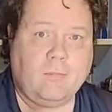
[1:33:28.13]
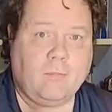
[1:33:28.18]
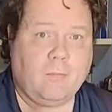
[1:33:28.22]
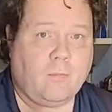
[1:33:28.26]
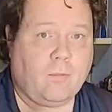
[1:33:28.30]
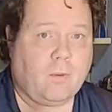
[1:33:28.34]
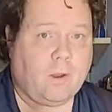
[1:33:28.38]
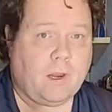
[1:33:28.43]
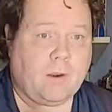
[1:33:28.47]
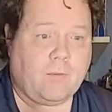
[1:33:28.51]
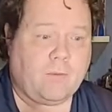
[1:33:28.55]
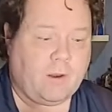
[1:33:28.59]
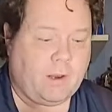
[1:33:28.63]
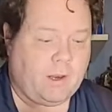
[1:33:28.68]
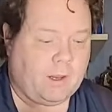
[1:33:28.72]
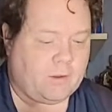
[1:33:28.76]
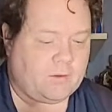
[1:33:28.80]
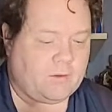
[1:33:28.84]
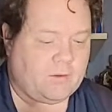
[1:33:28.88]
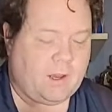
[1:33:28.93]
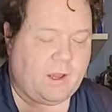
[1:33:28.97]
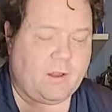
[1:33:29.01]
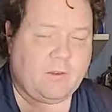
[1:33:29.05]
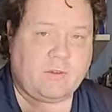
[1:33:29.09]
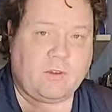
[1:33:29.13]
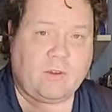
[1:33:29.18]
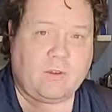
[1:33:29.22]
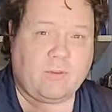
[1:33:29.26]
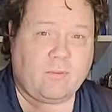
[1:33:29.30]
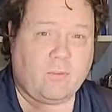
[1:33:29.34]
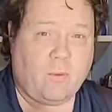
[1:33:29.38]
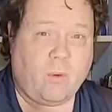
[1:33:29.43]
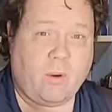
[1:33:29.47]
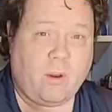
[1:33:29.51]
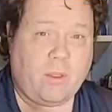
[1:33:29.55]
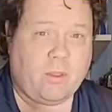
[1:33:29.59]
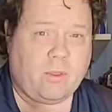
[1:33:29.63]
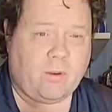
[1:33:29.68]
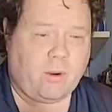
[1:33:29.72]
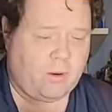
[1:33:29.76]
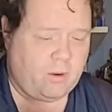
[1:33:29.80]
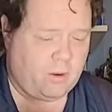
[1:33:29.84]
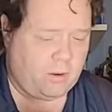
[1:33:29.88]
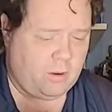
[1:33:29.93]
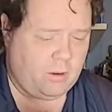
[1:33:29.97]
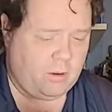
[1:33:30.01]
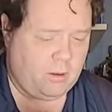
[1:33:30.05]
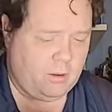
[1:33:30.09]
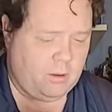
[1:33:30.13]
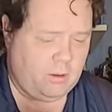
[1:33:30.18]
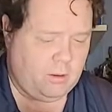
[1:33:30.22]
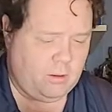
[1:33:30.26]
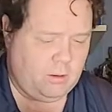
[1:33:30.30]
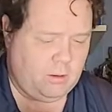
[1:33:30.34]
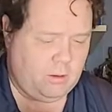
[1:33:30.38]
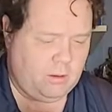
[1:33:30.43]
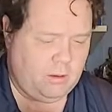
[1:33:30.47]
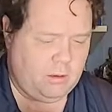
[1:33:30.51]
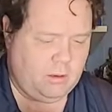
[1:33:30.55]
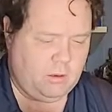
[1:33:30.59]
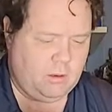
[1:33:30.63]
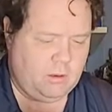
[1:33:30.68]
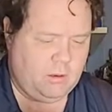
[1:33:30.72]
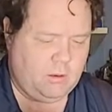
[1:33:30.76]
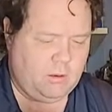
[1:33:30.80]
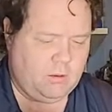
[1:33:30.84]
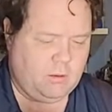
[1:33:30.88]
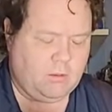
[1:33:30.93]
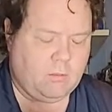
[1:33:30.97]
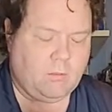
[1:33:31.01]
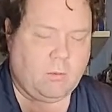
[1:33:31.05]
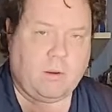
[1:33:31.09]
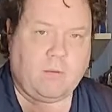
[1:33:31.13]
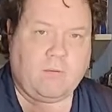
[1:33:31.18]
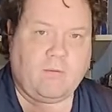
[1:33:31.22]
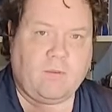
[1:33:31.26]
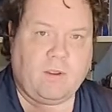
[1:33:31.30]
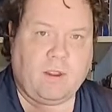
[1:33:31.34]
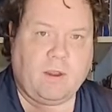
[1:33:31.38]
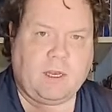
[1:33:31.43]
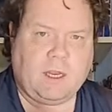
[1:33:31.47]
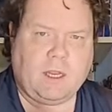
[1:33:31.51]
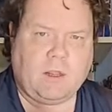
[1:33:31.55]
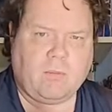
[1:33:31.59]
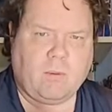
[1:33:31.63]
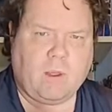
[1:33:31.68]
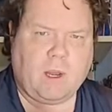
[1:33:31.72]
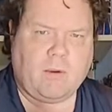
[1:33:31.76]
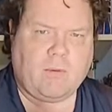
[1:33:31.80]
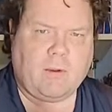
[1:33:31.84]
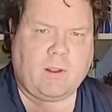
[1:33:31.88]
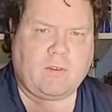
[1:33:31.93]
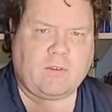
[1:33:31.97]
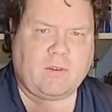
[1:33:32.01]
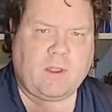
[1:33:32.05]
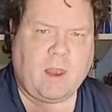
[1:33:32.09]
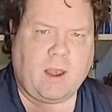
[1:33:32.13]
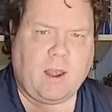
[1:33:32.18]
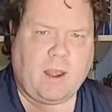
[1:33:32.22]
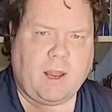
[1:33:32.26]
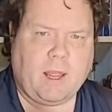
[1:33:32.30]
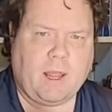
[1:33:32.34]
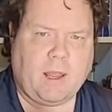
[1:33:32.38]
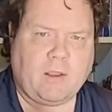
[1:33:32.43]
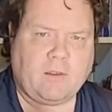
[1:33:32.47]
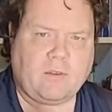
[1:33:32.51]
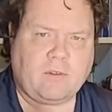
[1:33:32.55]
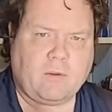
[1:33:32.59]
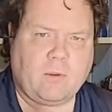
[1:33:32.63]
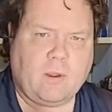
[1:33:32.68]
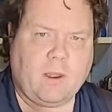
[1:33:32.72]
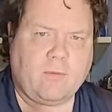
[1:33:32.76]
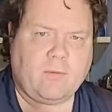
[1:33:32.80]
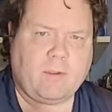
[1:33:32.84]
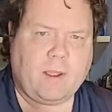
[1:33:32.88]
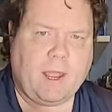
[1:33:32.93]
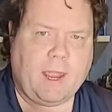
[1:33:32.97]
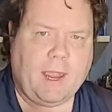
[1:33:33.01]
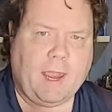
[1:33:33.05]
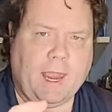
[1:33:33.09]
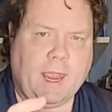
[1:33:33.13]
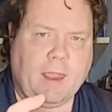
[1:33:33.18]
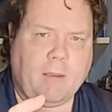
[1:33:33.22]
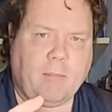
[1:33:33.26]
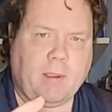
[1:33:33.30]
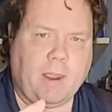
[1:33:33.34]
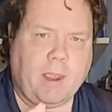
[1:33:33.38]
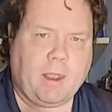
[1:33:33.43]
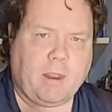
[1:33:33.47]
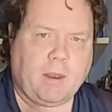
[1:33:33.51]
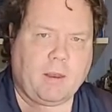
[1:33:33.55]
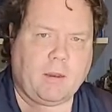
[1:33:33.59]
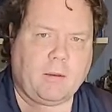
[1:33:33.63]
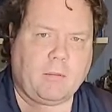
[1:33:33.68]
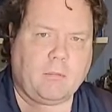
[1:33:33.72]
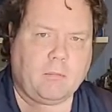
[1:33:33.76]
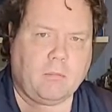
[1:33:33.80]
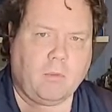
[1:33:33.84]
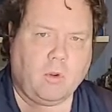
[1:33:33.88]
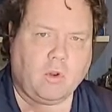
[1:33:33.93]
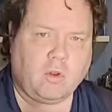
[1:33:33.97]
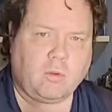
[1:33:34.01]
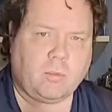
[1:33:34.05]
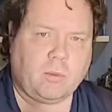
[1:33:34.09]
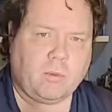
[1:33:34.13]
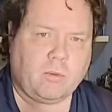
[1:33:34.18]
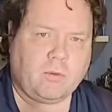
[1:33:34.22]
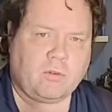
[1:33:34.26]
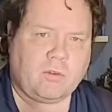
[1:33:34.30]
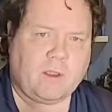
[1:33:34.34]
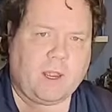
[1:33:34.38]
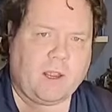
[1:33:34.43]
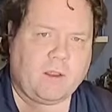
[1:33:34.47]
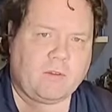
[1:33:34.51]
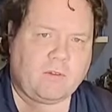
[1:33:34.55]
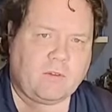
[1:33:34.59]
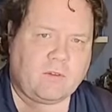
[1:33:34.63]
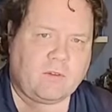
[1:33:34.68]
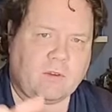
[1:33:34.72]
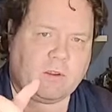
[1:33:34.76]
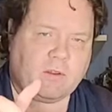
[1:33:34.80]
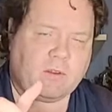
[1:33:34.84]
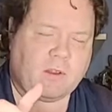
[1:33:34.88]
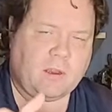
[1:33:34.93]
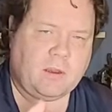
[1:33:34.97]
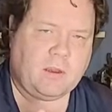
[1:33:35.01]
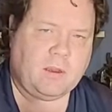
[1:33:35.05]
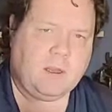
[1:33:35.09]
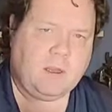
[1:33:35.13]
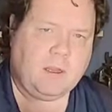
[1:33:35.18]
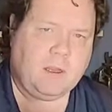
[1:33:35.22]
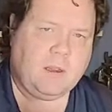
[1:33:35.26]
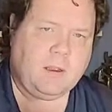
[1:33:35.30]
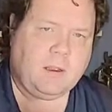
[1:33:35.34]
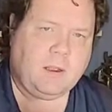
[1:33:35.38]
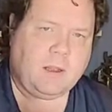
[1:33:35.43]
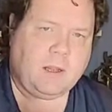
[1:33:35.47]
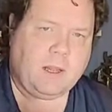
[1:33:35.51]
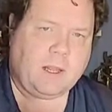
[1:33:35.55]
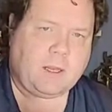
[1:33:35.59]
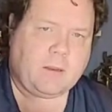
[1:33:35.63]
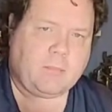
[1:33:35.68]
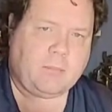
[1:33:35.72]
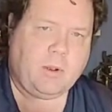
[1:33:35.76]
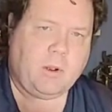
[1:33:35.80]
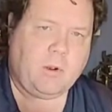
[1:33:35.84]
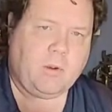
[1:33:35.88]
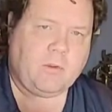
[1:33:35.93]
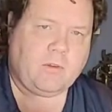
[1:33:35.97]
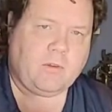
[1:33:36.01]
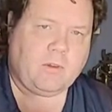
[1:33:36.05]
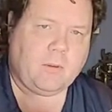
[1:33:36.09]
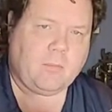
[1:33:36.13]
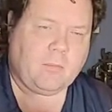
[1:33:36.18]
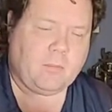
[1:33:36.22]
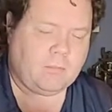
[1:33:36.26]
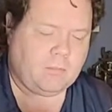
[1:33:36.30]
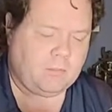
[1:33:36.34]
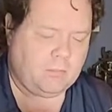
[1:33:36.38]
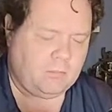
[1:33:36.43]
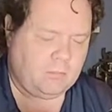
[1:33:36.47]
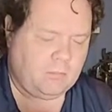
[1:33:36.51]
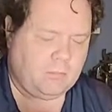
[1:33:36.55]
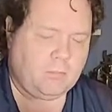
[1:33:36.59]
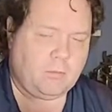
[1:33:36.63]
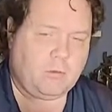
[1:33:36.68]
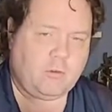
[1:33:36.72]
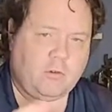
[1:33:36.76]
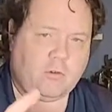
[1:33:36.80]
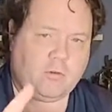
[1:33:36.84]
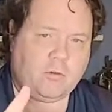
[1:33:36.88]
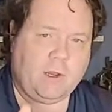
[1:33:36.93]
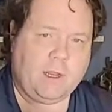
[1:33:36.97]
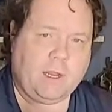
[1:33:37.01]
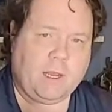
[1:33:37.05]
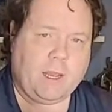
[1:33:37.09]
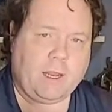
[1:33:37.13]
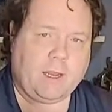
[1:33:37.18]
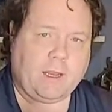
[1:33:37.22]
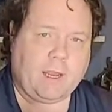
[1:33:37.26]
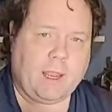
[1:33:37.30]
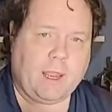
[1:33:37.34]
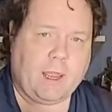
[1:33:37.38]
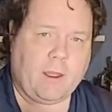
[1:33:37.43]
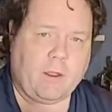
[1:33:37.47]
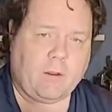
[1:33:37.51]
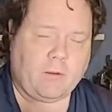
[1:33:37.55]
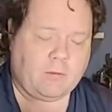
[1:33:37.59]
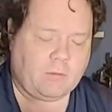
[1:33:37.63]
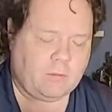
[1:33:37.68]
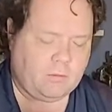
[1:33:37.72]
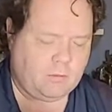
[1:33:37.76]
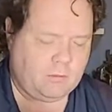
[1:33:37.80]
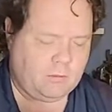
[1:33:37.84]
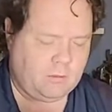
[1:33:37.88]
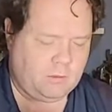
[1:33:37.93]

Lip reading: whatever the next size is, 43rd, 1/50th, whatever they sell it as. So I've got Ant-Man in multiple sizes because I like to pose him shrinking down.